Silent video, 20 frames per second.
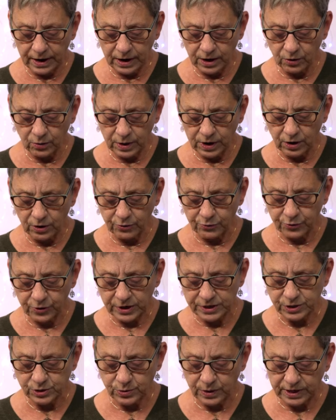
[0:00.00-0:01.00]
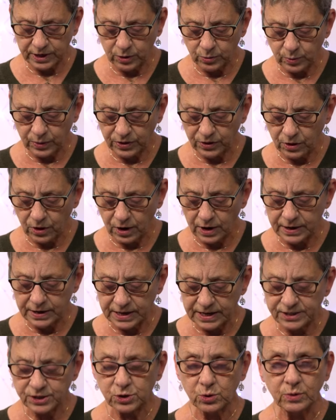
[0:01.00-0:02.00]
angry or frustrated with God,
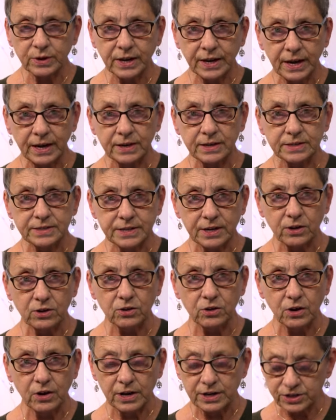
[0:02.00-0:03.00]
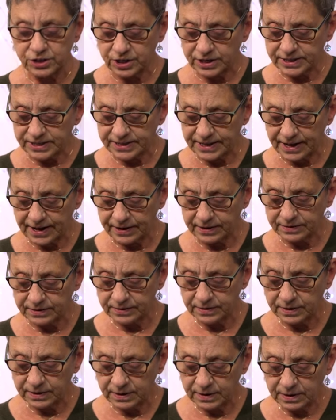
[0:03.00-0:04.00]
it's okay to tell God just that.
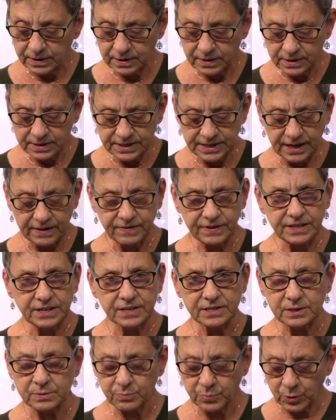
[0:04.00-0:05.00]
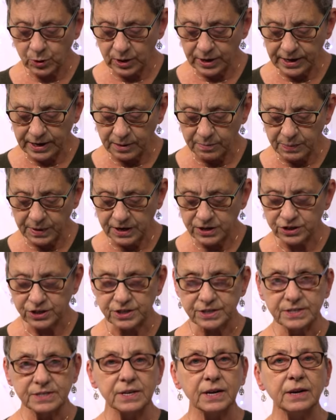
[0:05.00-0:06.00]
David doesn't pull any
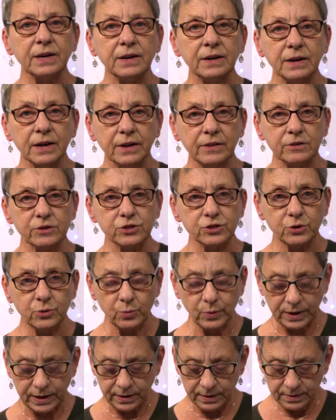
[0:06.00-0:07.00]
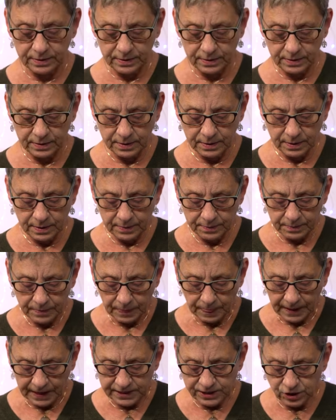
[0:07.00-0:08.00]
punches, and neither should we.
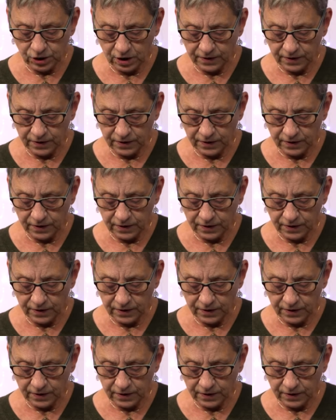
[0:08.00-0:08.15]
It's